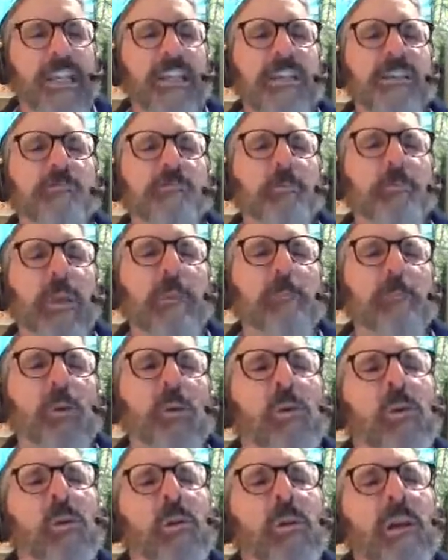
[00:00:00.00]
6
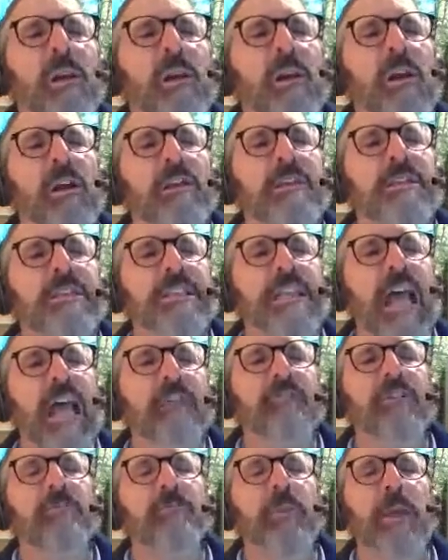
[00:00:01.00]
people,
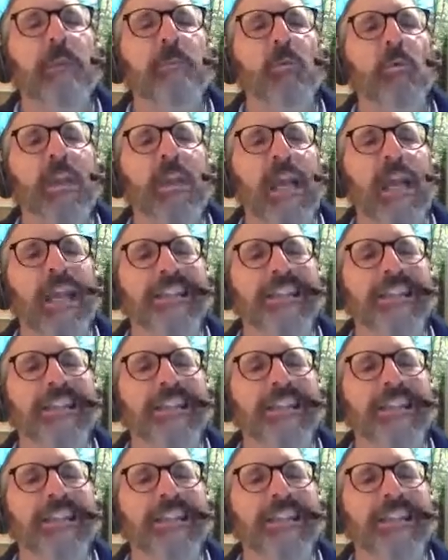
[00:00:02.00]
7 people.